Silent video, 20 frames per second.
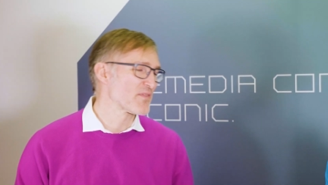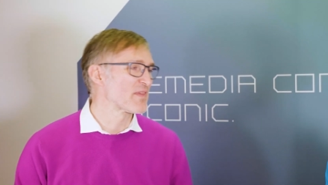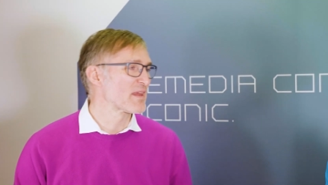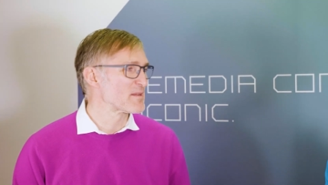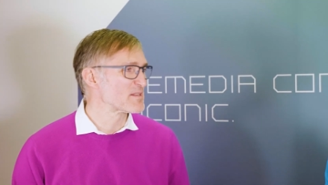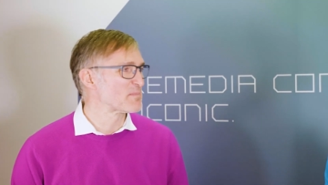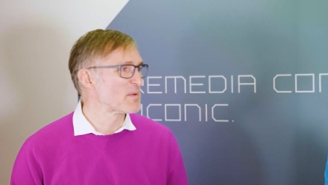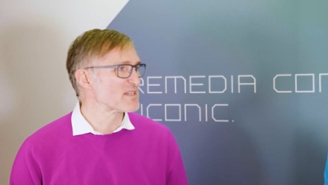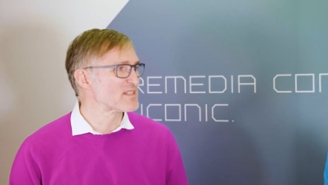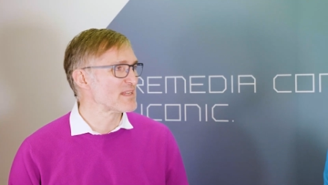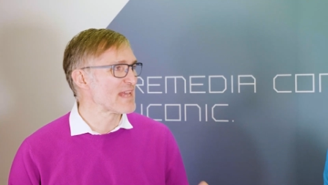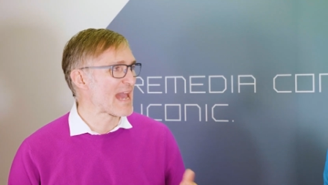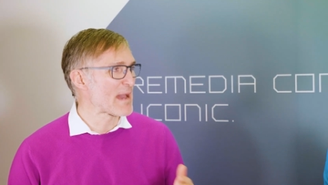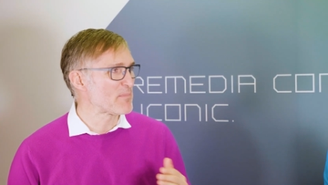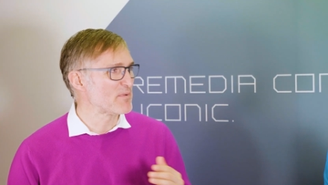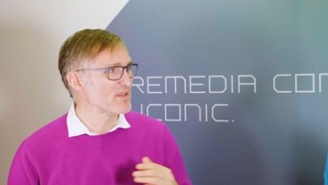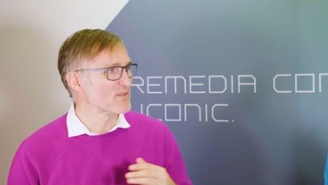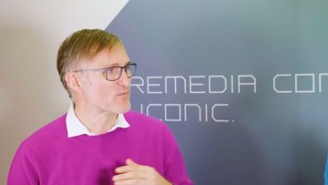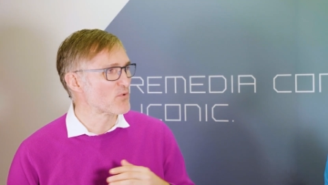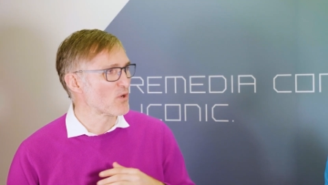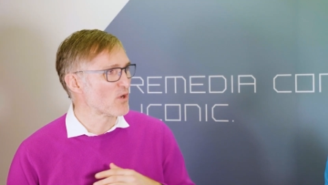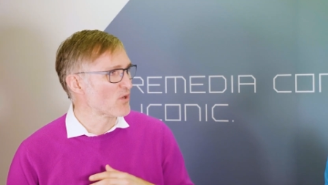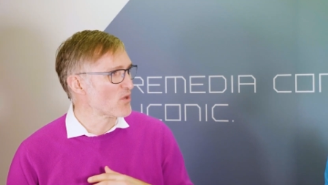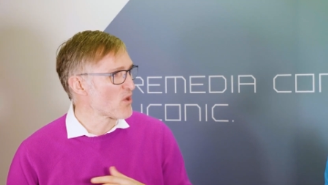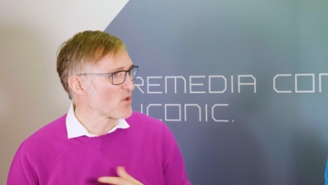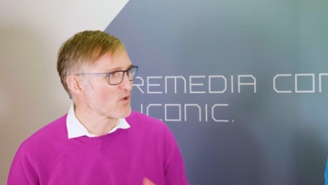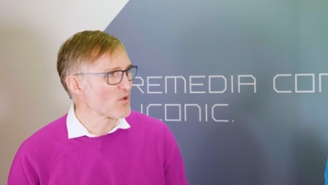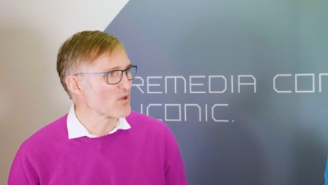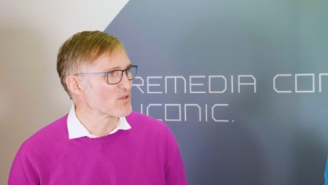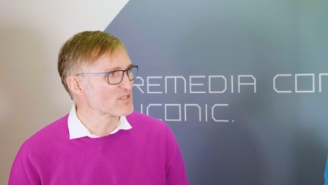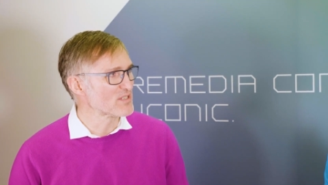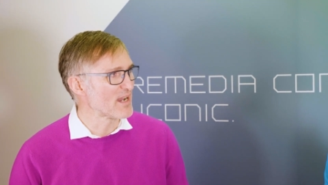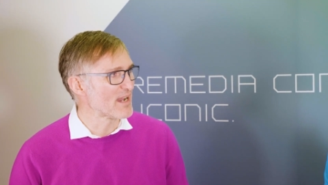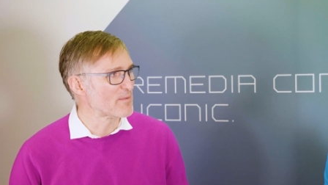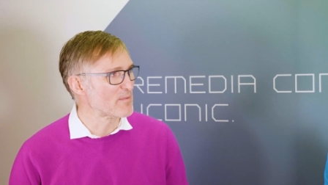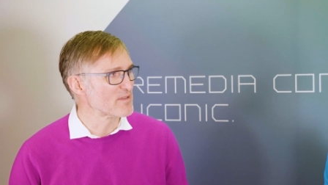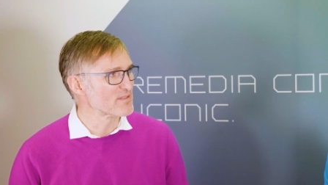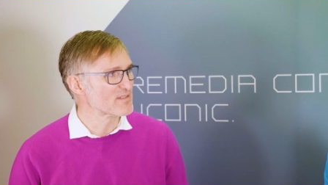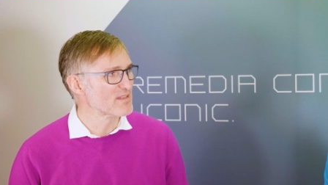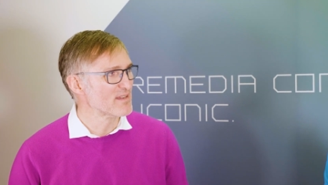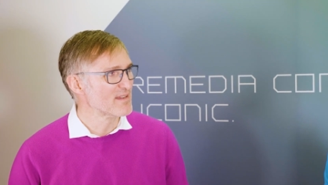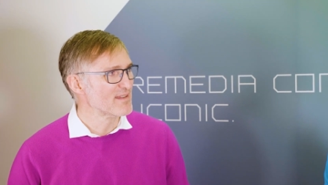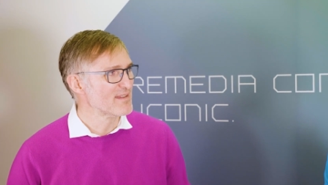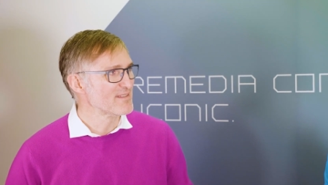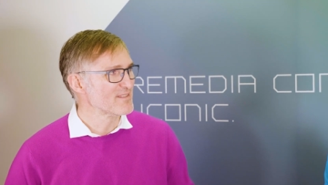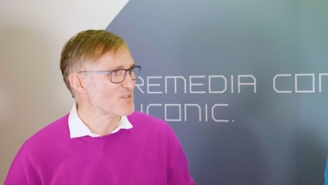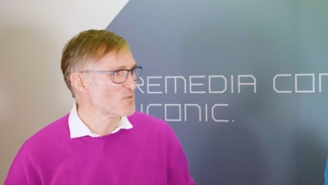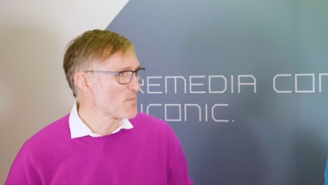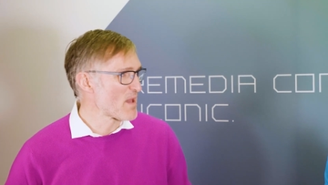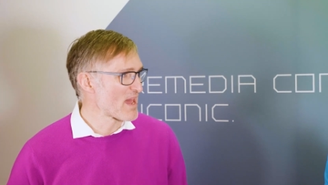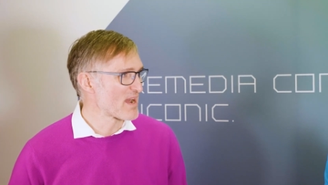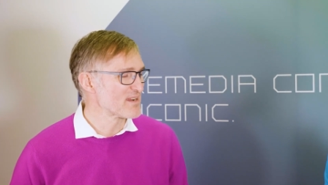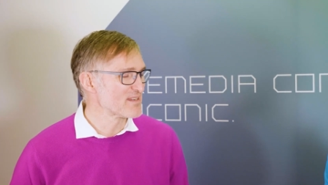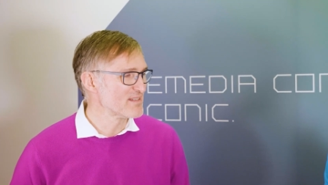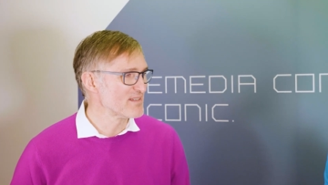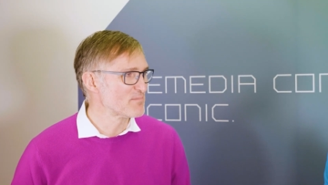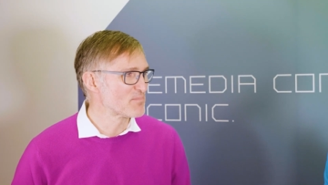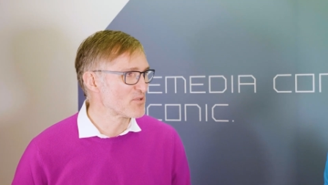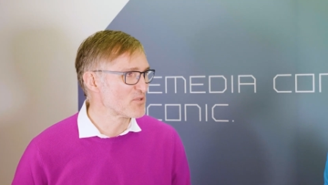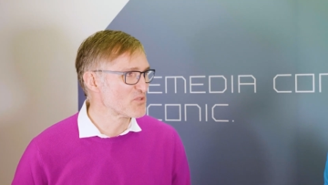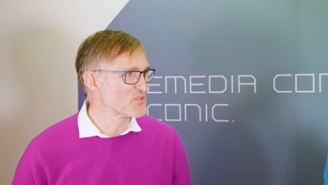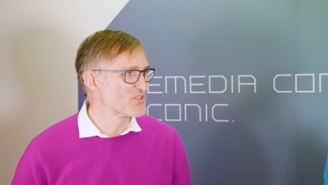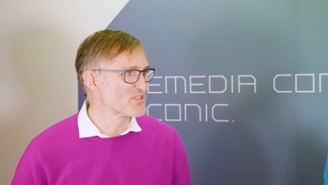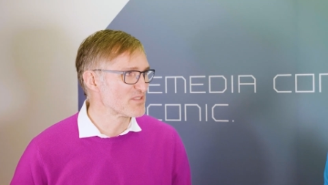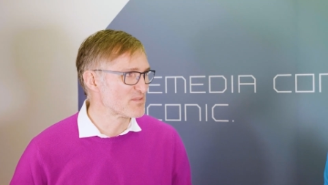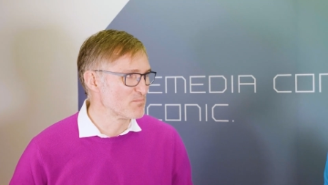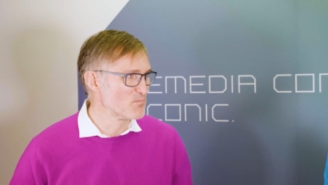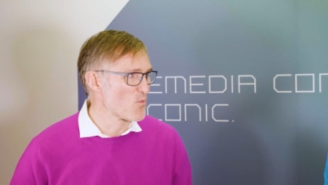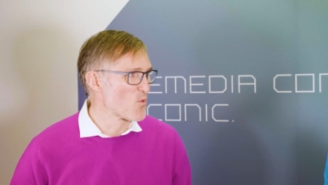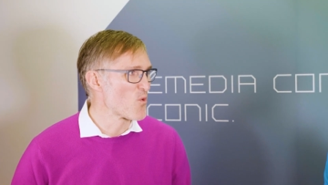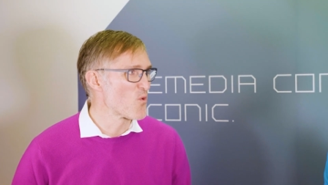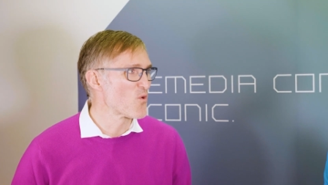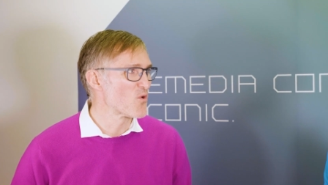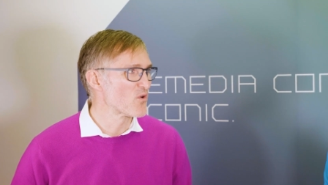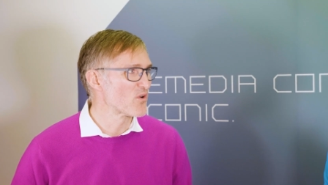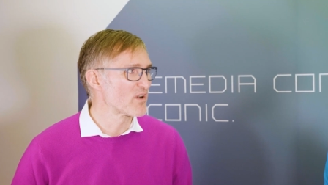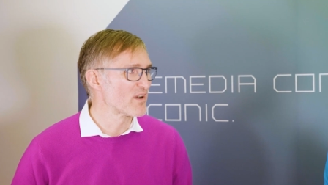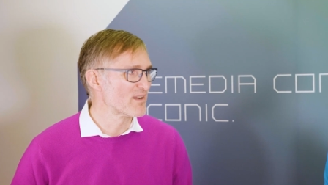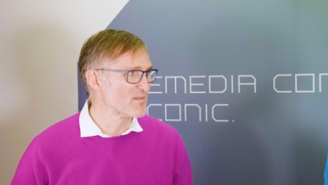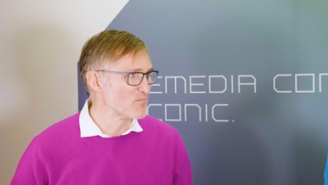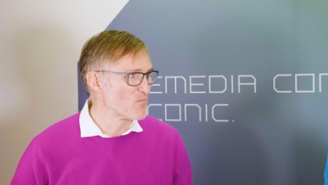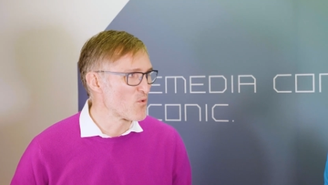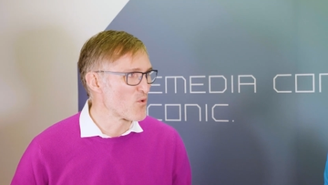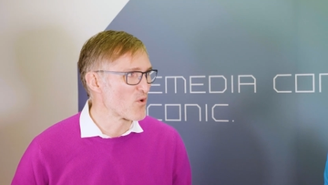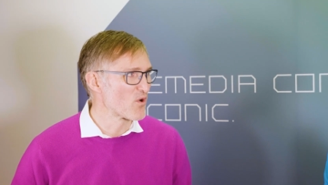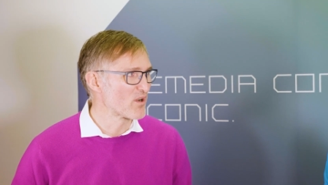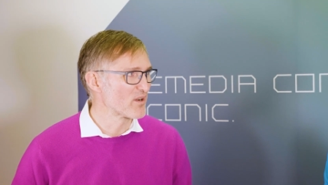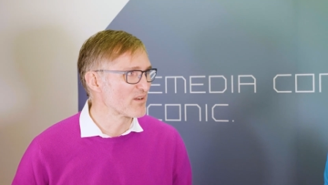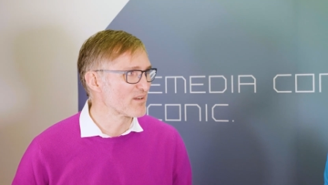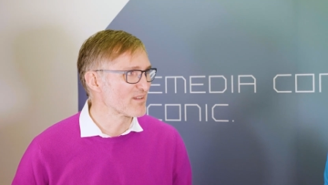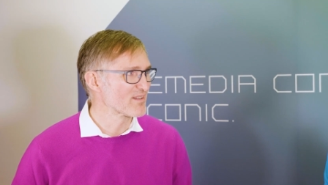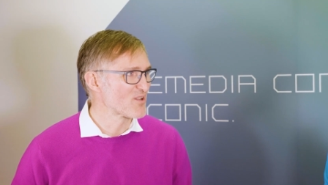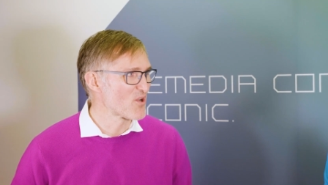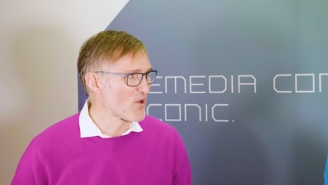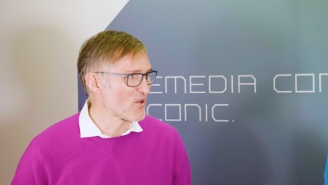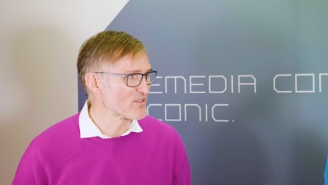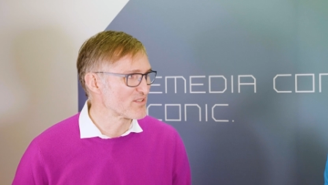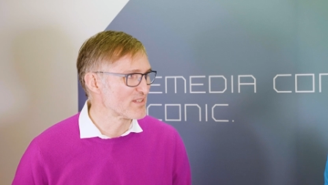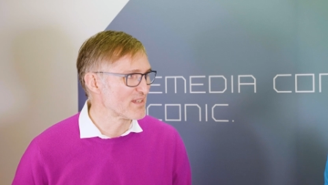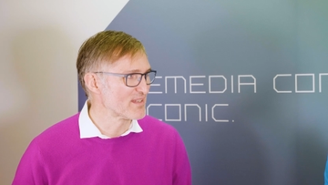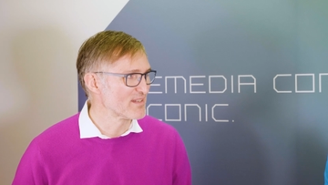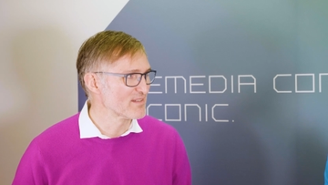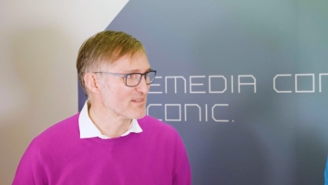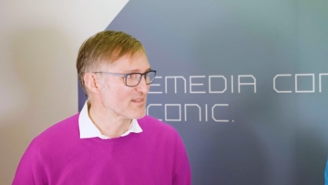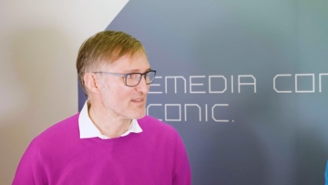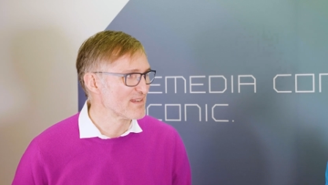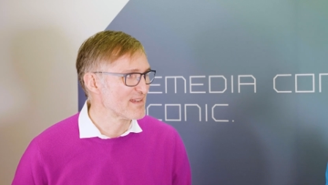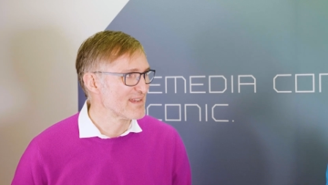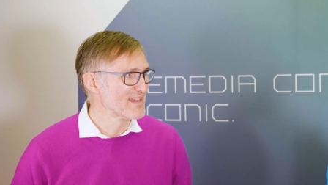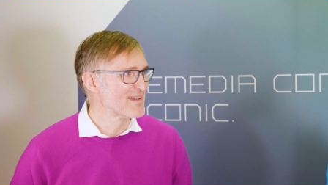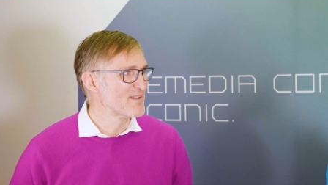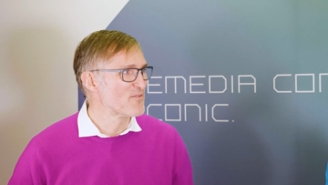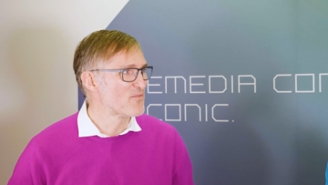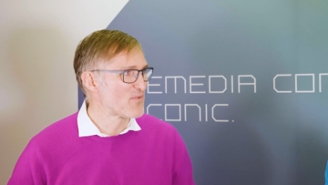thing that is basically happening yeah. for a long, long time is yeah. humanity produces more and more content mm-hmm.